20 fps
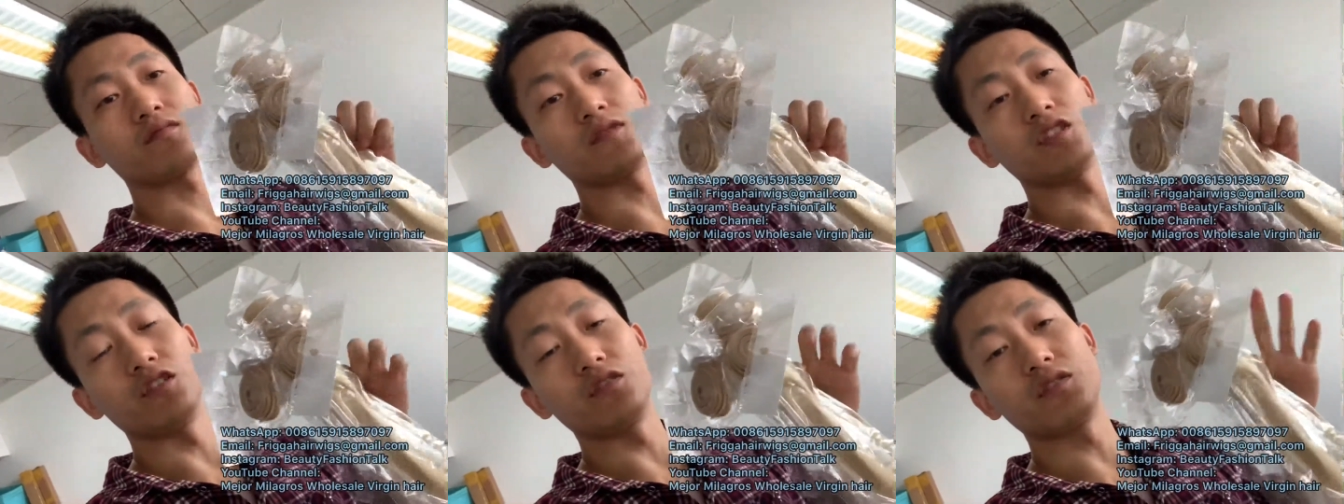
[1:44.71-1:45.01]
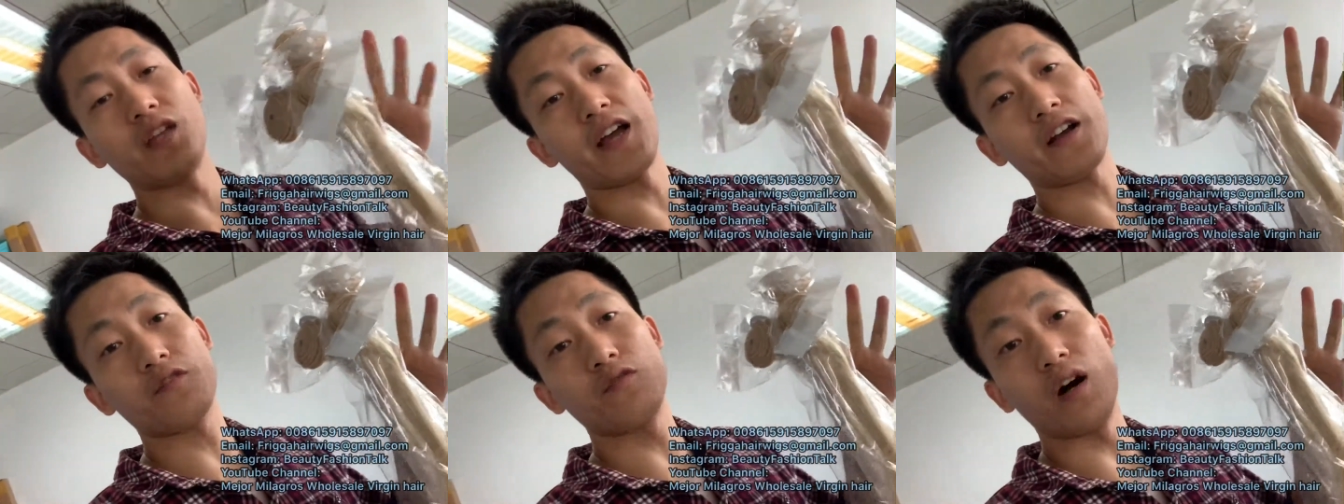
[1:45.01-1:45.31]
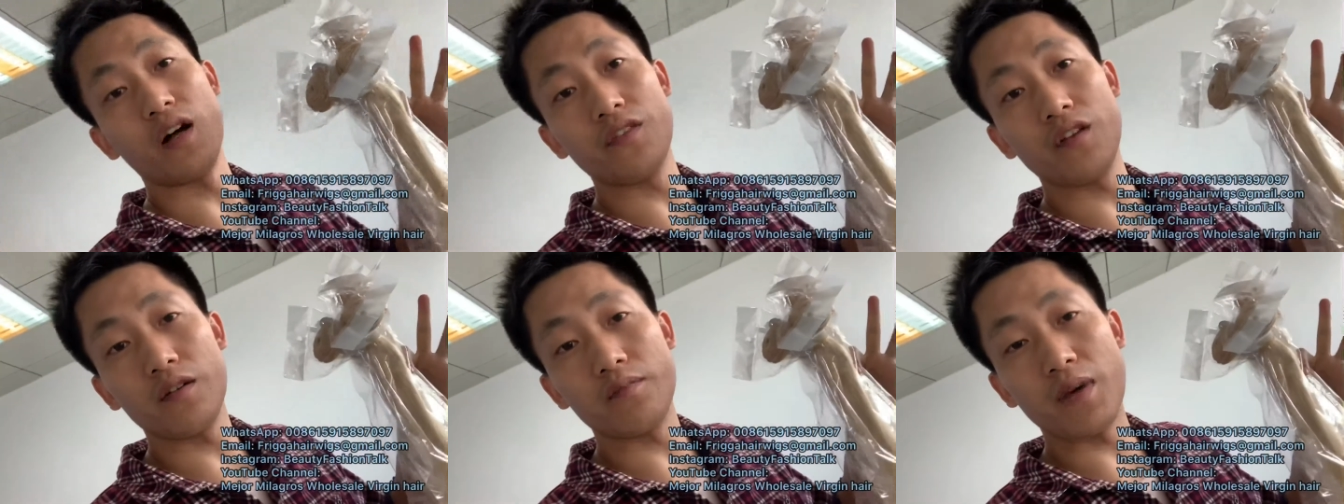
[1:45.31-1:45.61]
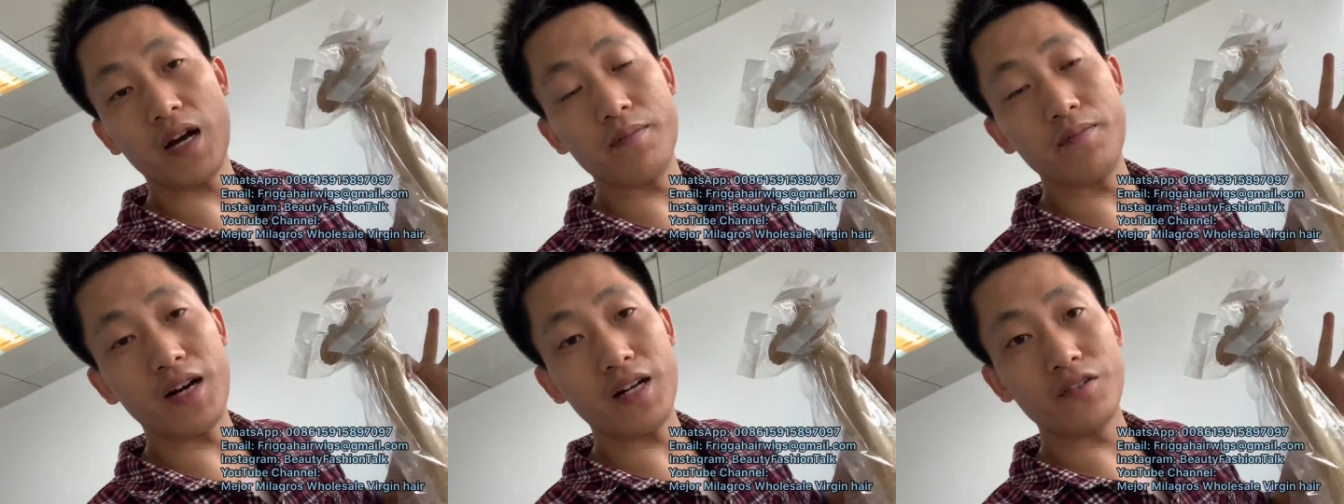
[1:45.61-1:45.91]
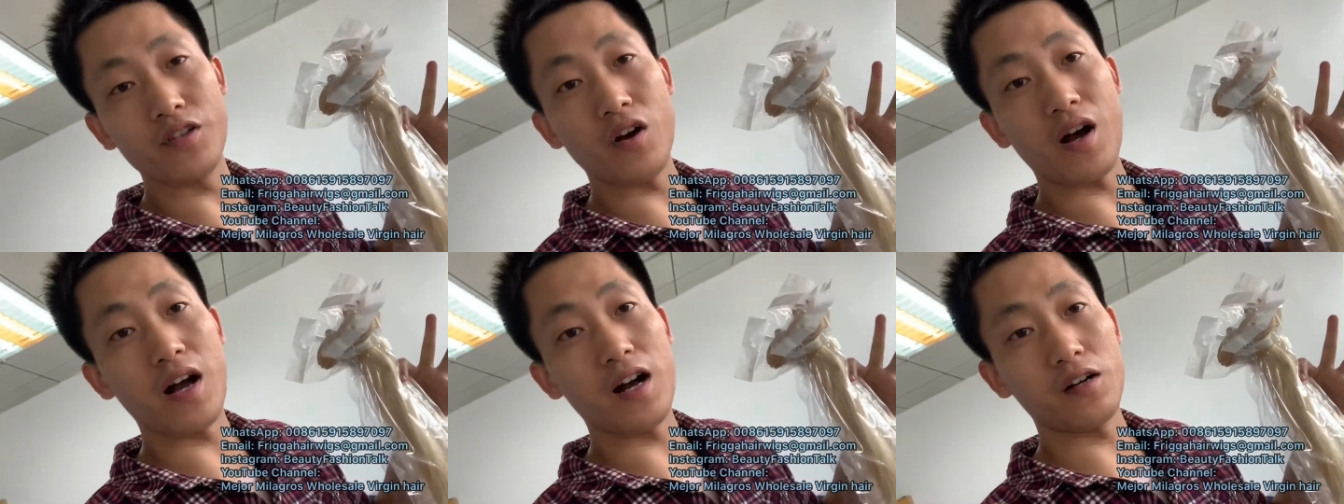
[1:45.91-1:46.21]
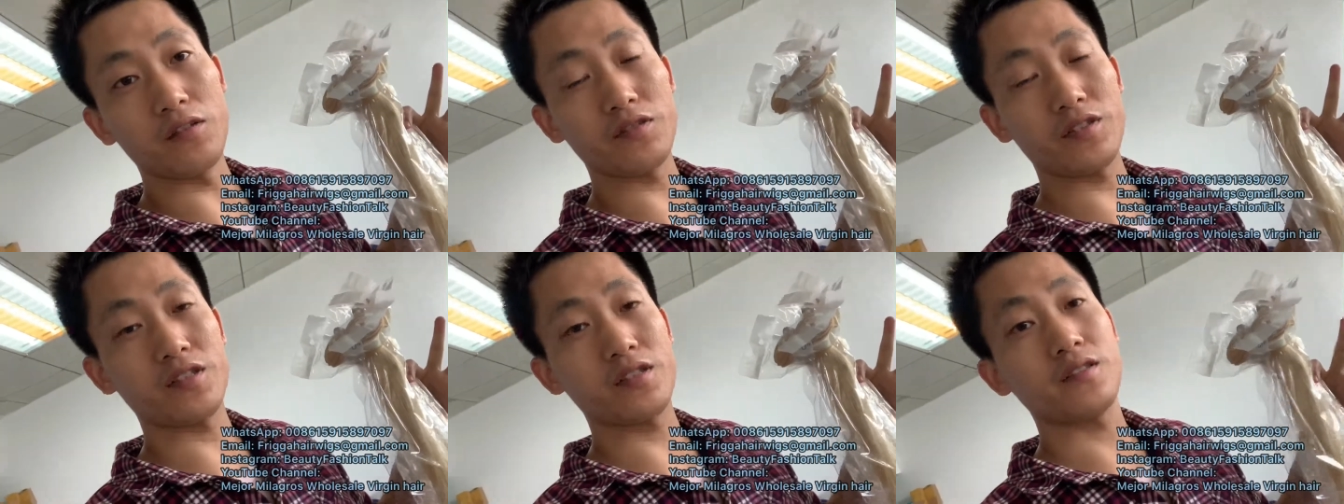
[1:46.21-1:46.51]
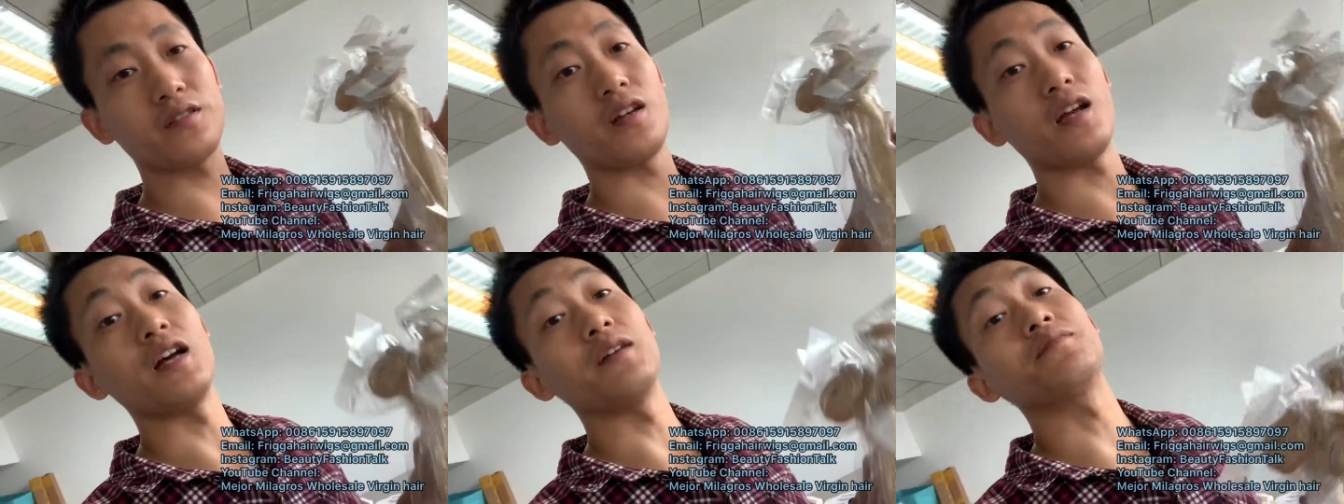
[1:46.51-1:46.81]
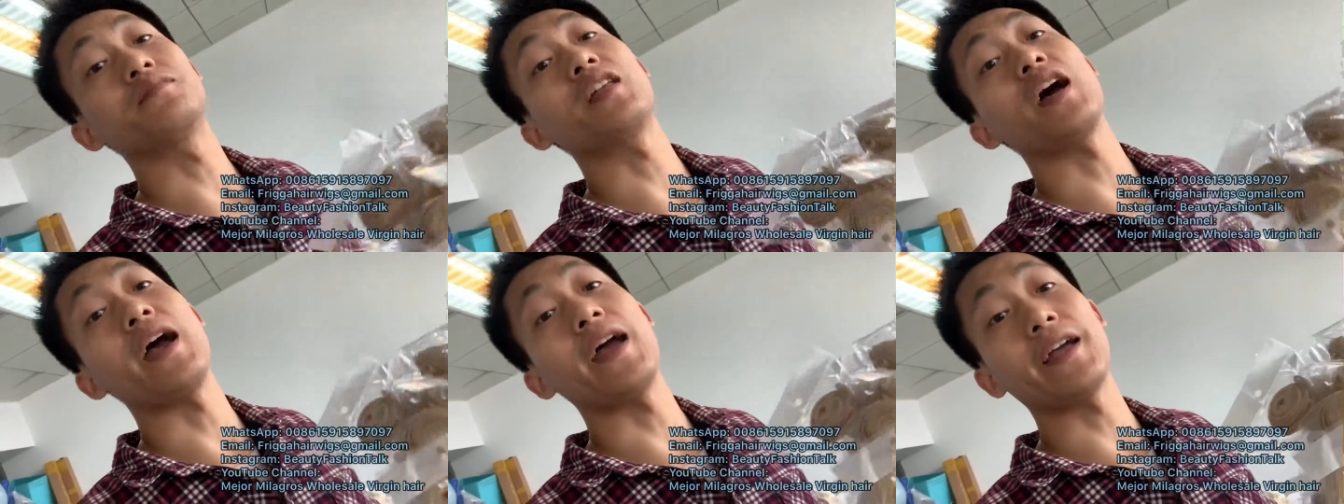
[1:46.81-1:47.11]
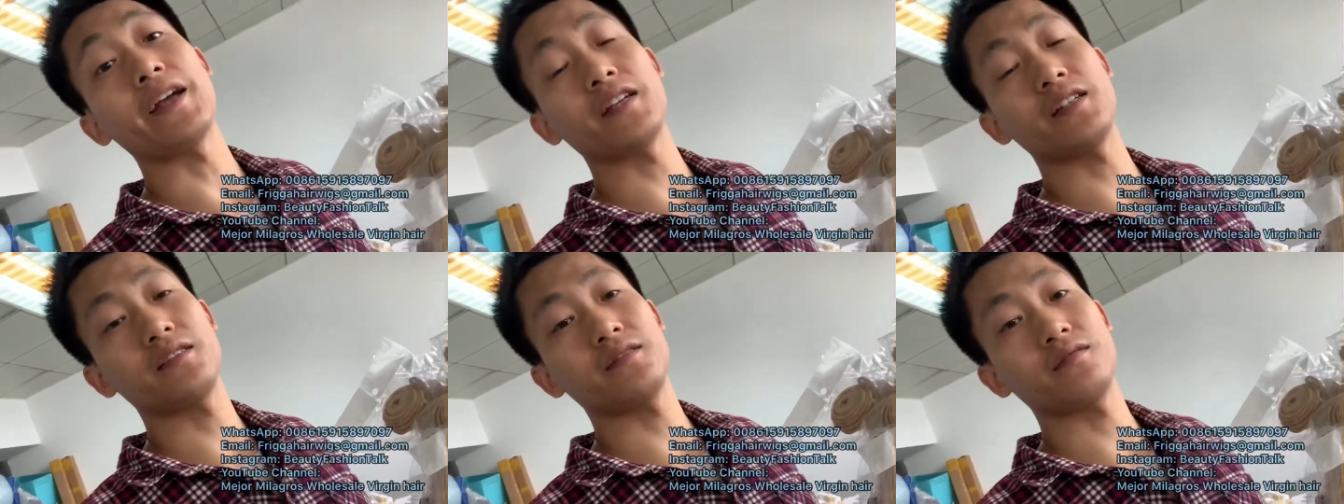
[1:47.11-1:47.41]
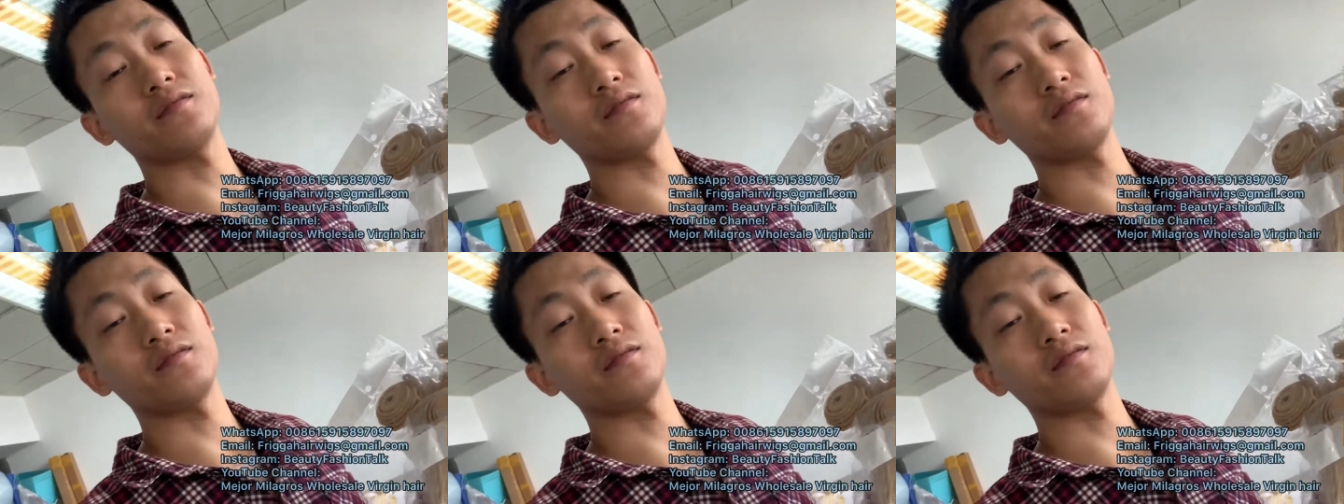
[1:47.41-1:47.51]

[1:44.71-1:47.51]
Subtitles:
you take one of my bundle out and take